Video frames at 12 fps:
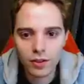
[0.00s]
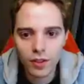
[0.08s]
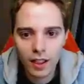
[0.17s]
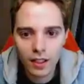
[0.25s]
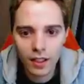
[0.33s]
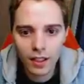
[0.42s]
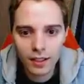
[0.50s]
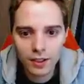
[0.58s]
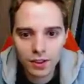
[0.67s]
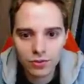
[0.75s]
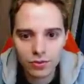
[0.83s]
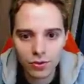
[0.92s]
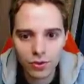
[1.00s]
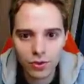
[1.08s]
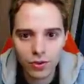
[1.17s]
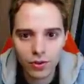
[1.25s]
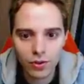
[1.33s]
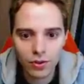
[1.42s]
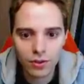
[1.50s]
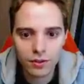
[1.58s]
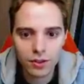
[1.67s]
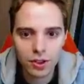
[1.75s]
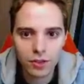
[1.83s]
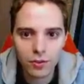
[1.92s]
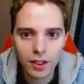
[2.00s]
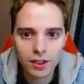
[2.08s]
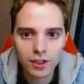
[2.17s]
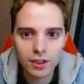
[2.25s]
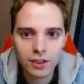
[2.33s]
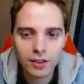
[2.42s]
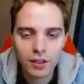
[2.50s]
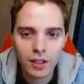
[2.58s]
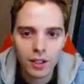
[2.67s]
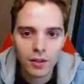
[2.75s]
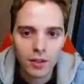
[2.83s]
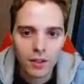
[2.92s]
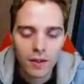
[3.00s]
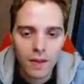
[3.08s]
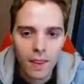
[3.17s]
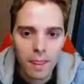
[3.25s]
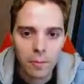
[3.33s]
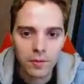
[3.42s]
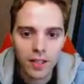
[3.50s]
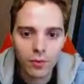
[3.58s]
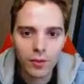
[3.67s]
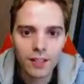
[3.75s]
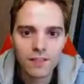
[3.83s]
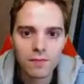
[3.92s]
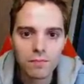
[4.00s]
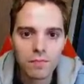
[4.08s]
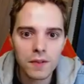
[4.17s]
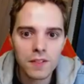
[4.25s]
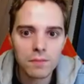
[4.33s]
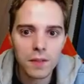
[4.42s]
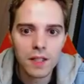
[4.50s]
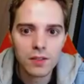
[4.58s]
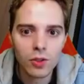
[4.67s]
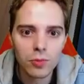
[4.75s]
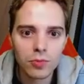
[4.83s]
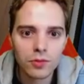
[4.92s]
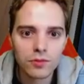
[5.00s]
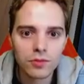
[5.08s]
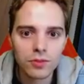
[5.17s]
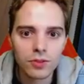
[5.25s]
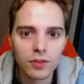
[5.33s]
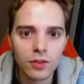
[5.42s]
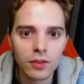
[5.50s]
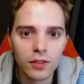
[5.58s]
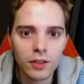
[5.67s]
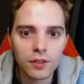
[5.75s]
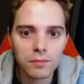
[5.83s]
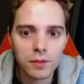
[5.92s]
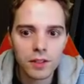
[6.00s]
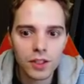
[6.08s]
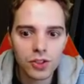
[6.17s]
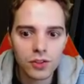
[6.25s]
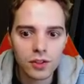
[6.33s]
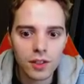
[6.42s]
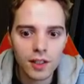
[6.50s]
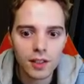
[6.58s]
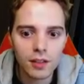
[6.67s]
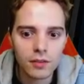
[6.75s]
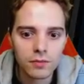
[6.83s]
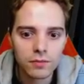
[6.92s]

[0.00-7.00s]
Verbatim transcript: Crackalange for the Jirachi. But then we leave space open for another potential Dedenne.